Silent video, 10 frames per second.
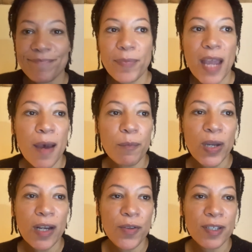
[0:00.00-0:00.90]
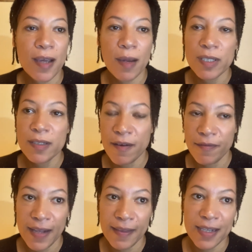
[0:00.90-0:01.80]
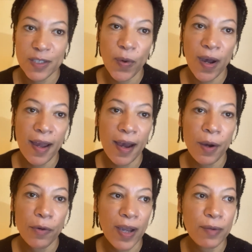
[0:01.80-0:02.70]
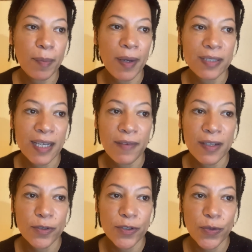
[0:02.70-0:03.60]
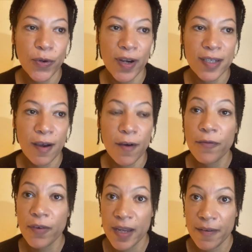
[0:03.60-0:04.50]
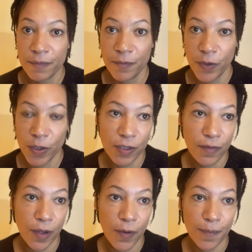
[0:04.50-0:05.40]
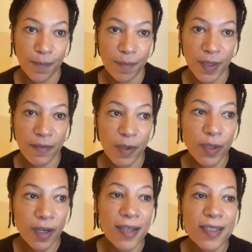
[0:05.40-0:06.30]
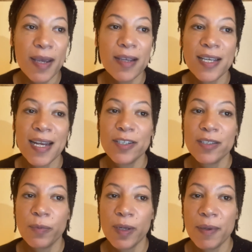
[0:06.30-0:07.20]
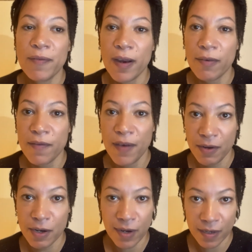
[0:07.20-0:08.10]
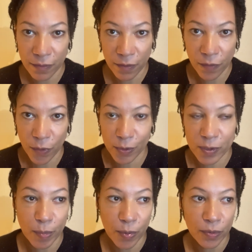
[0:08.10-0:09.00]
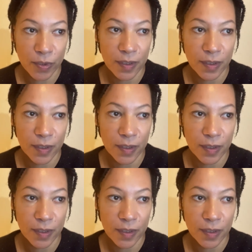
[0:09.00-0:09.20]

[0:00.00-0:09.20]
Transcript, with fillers: Um, we know that times are tough and that's why our roundabout Advent stories are free for you to view. But if you would like to make a donation, we'd be very, very grateful for your support.